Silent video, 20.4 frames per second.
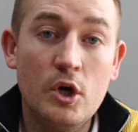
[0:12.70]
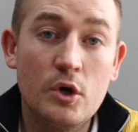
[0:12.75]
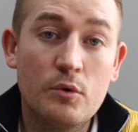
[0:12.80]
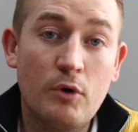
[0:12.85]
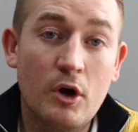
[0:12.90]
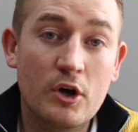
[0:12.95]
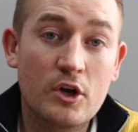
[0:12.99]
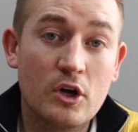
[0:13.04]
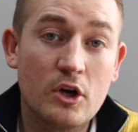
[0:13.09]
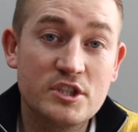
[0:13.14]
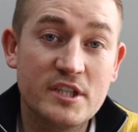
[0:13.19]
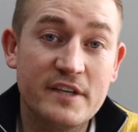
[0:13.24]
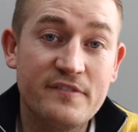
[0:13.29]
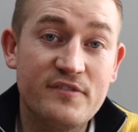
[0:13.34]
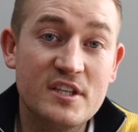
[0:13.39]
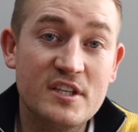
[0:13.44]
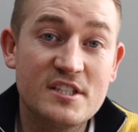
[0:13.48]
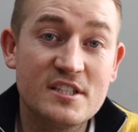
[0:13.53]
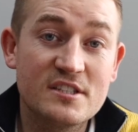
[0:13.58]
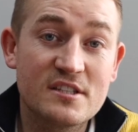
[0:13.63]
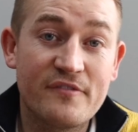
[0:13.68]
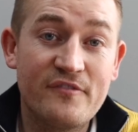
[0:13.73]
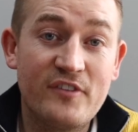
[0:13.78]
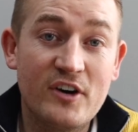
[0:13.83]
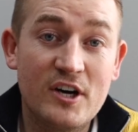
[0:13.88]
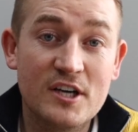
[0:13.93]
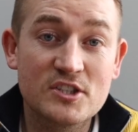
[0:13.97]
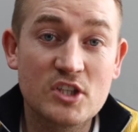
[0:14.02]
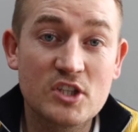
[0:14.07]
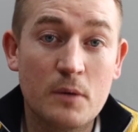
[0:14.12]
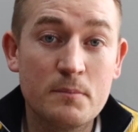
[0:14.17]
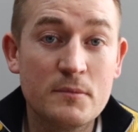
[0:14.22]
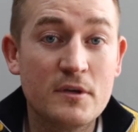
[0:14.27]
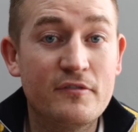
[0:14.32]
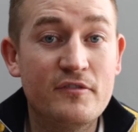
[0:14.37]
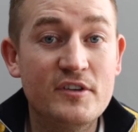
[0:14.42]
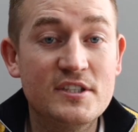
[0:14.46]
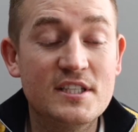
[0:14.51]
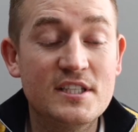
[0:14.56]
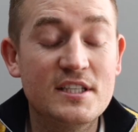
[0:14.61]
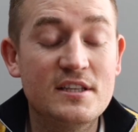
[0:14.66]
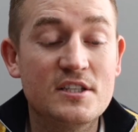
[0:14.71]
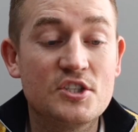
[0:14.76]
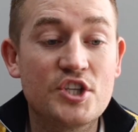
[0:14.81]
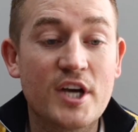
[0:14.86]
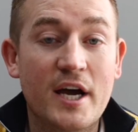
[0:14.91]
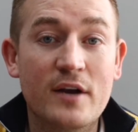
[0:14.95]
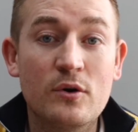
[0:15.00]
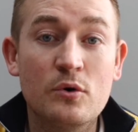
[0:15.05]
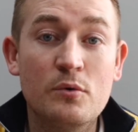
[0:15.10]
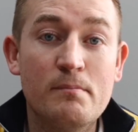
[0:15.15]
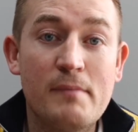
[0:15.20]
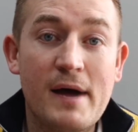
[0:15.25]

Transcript: Right guys, if this is the first time you're visiting the channel,